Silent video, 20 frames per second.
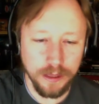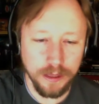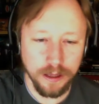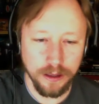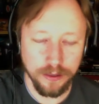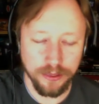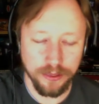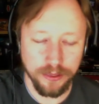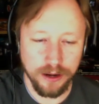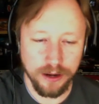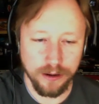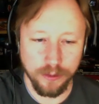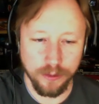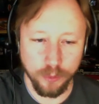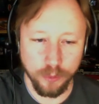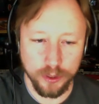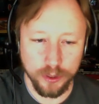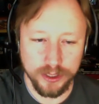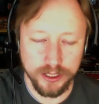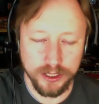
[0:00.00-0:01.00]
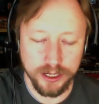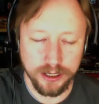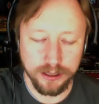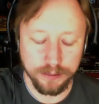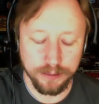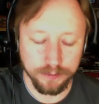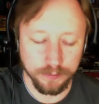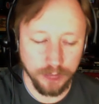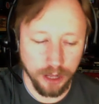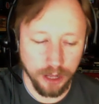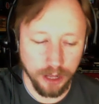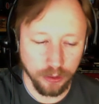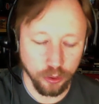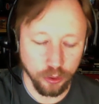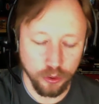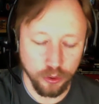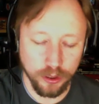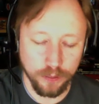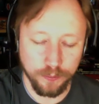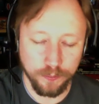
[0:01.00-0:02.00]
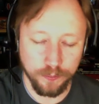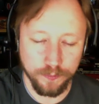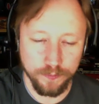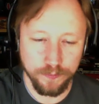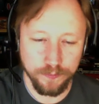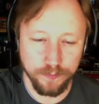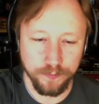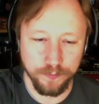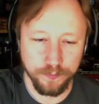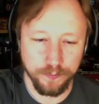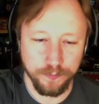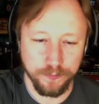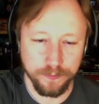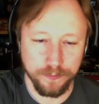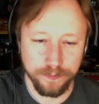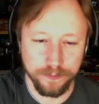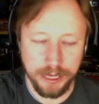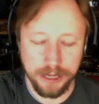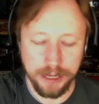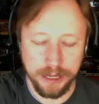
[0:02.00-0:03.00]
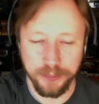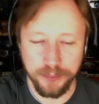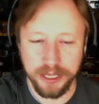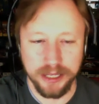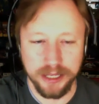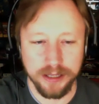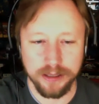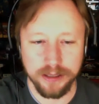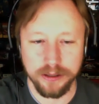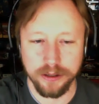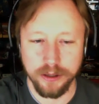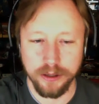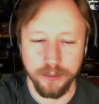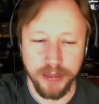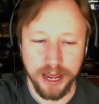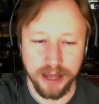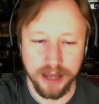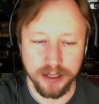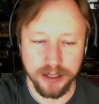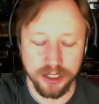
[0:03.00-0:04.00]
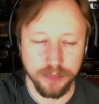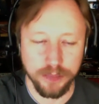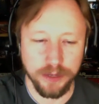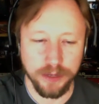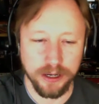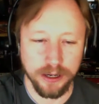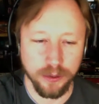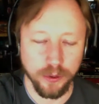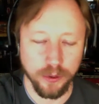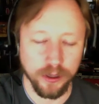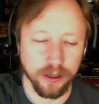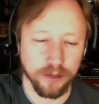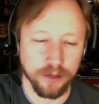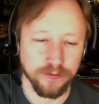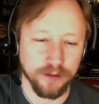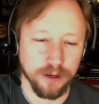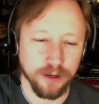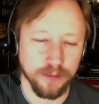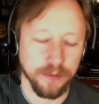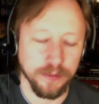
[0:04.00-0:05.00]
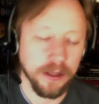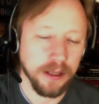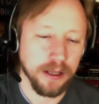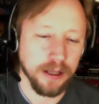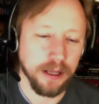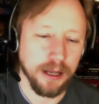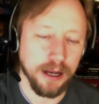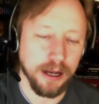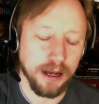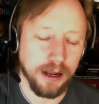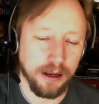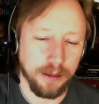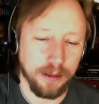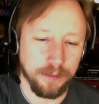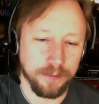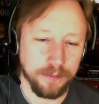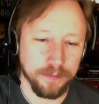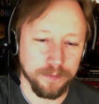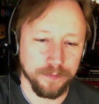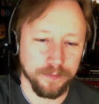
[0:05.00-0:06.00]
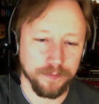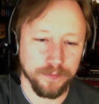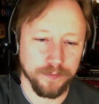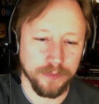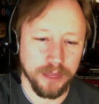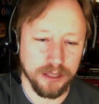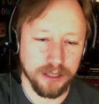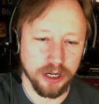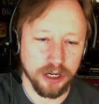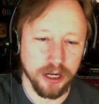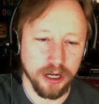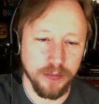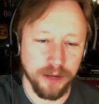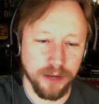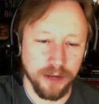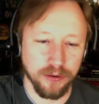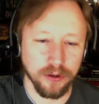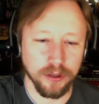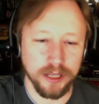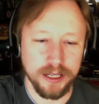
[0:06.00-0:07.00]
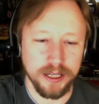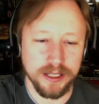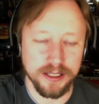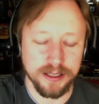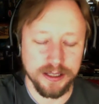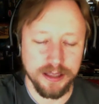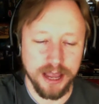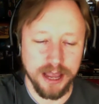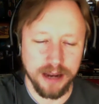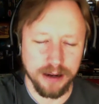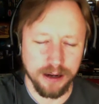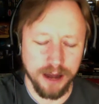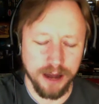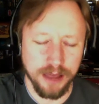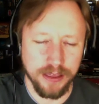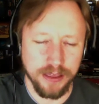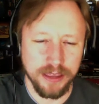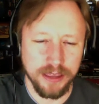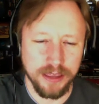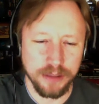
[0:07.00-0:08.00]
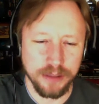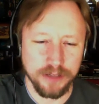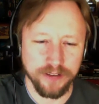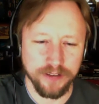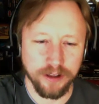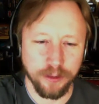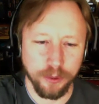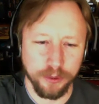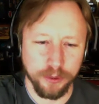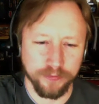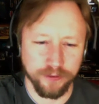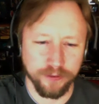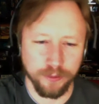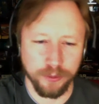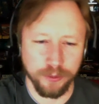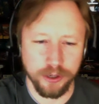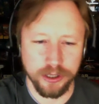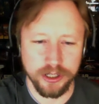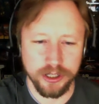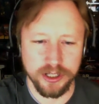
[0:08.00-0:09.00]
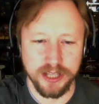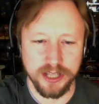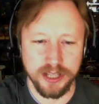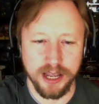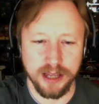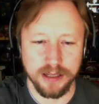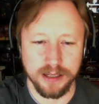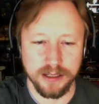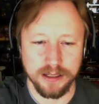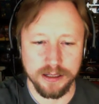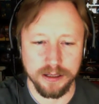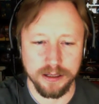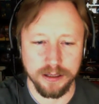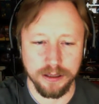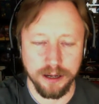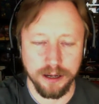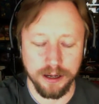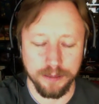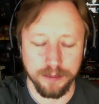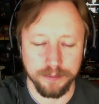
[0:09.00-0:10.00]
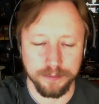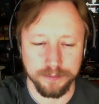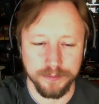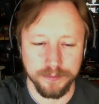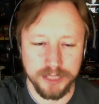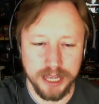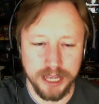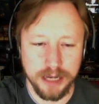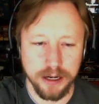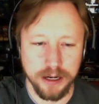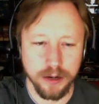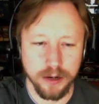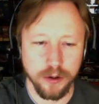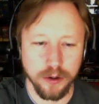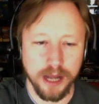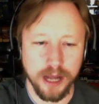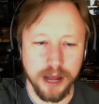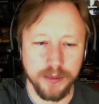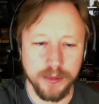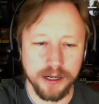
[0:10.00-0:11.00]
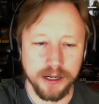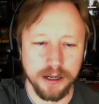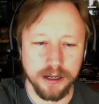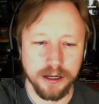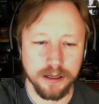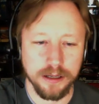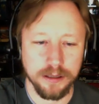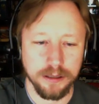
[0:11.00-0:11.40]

There was a Luke pin or a badge, depending on where you're from, that's already been released. I think that was available for purchase at San Diego Comic-Con.